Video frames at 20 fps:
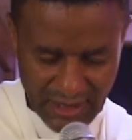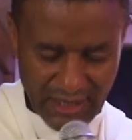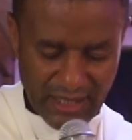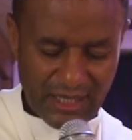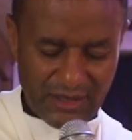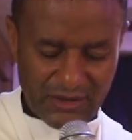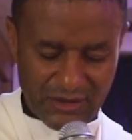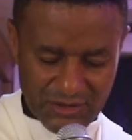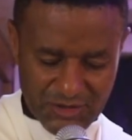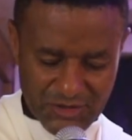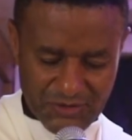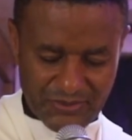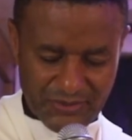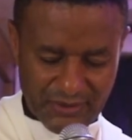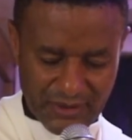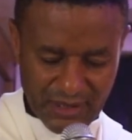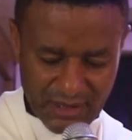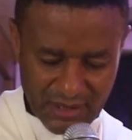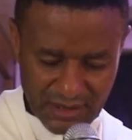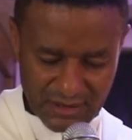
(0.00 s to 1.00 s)
Let us
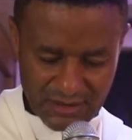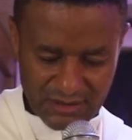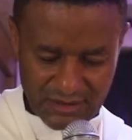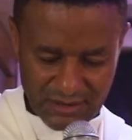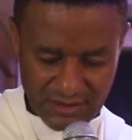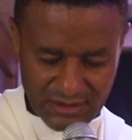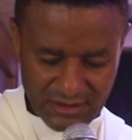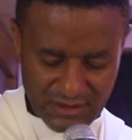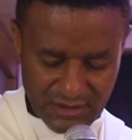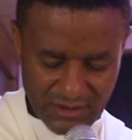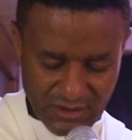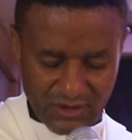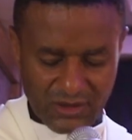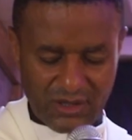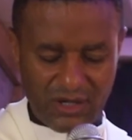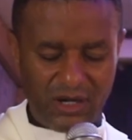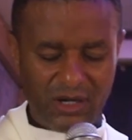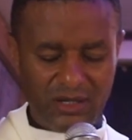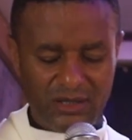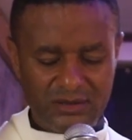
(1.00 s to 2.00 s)
pray. O
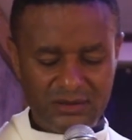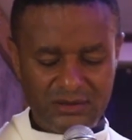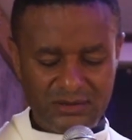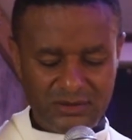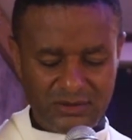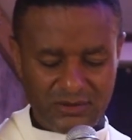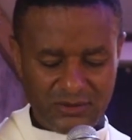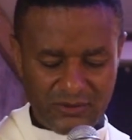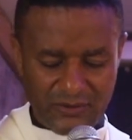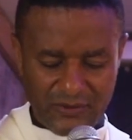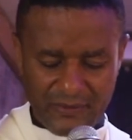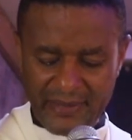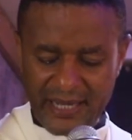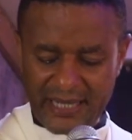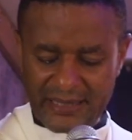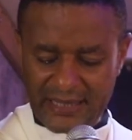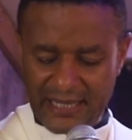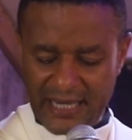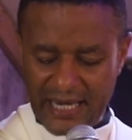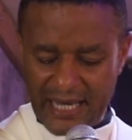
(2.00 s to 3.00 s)
God, who
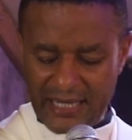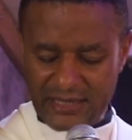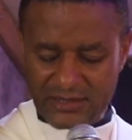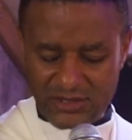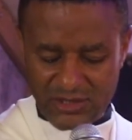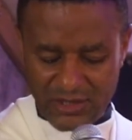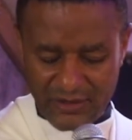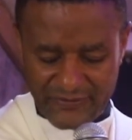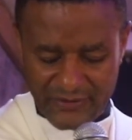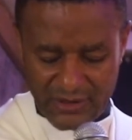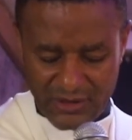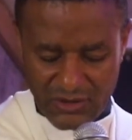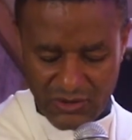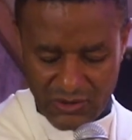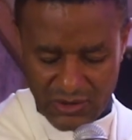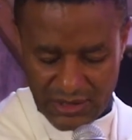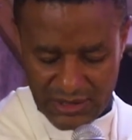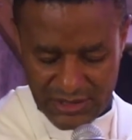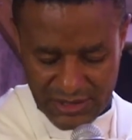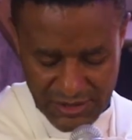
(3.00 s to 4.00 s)
by the light of the
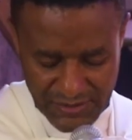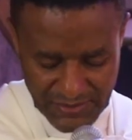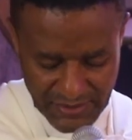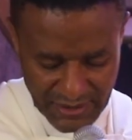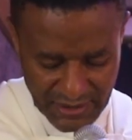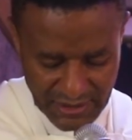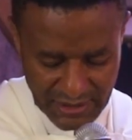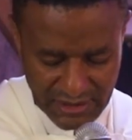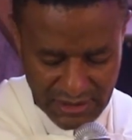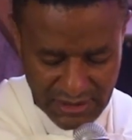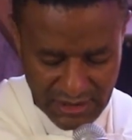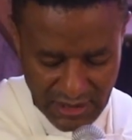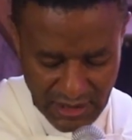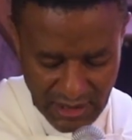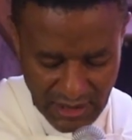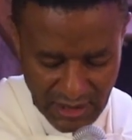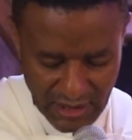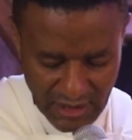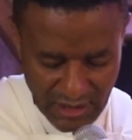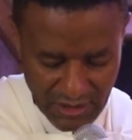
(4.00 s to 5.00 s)
Holy Spirit
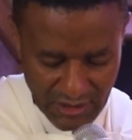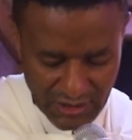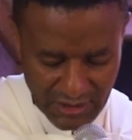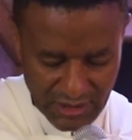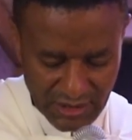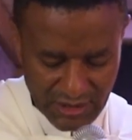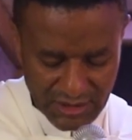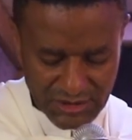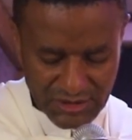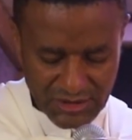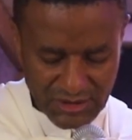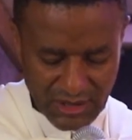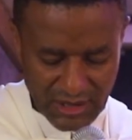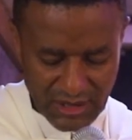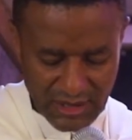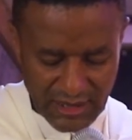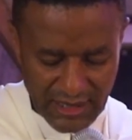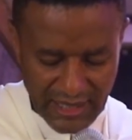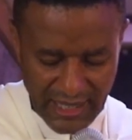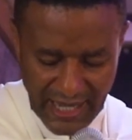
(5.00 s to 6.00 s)
did
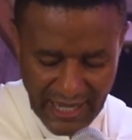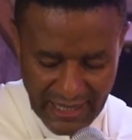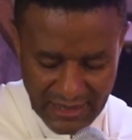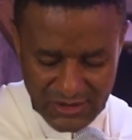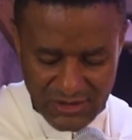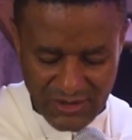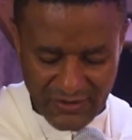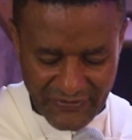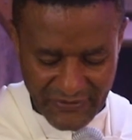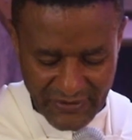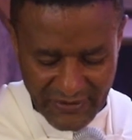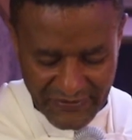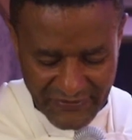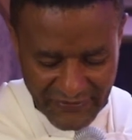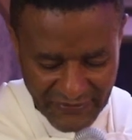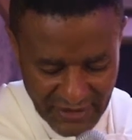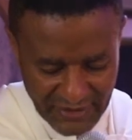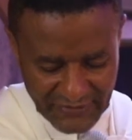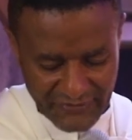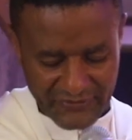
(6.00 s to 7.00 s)
enthrall the hearts of your
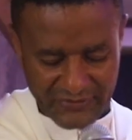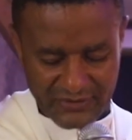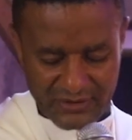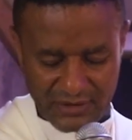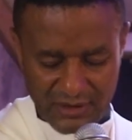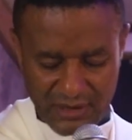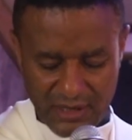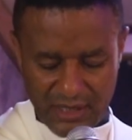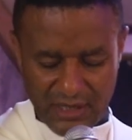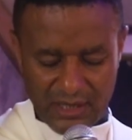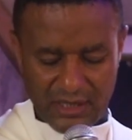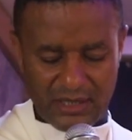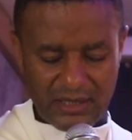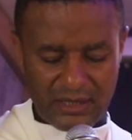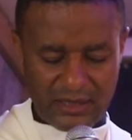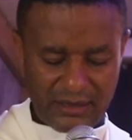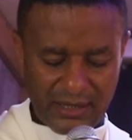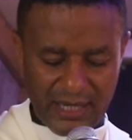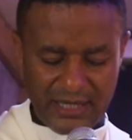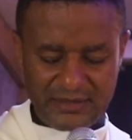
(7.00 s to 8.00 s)
faithful,
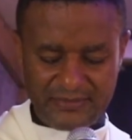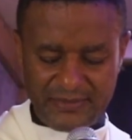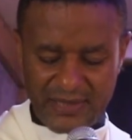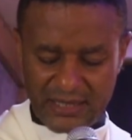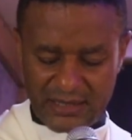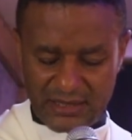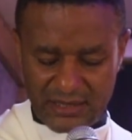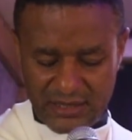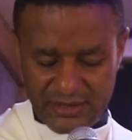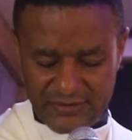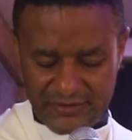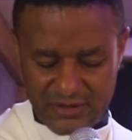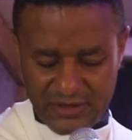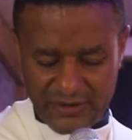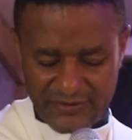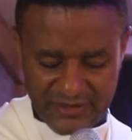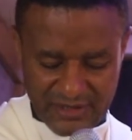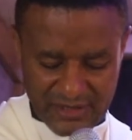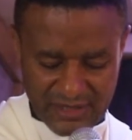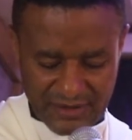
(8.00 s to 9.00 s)
grant by the gifts
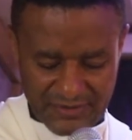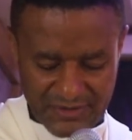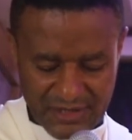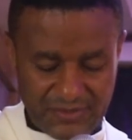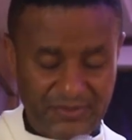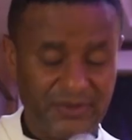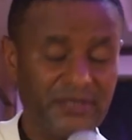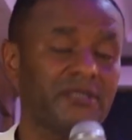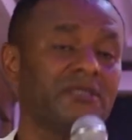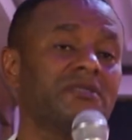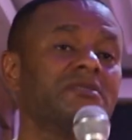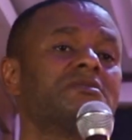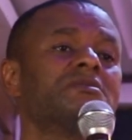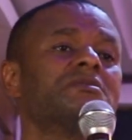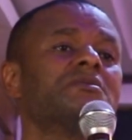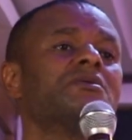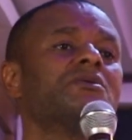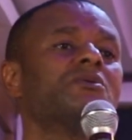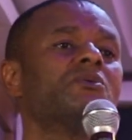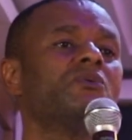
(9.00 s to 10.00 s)
of the same Spirit,
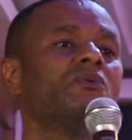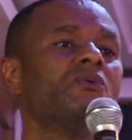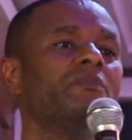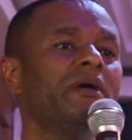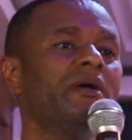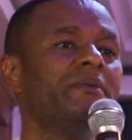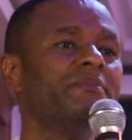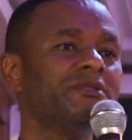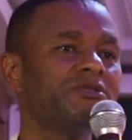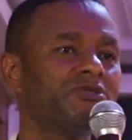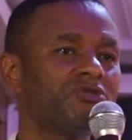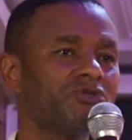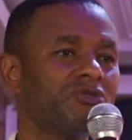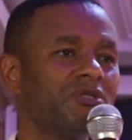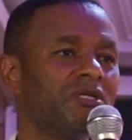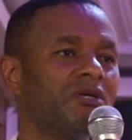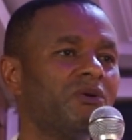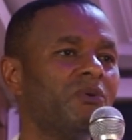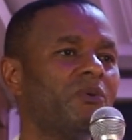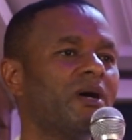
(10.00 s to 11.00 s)
we may be
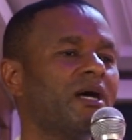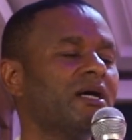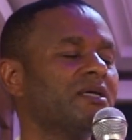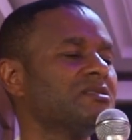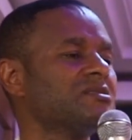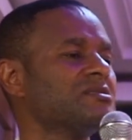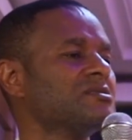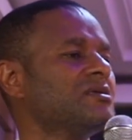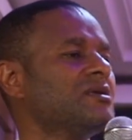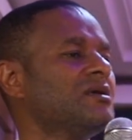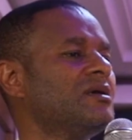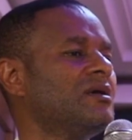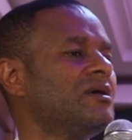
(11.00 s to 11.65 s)
truly wise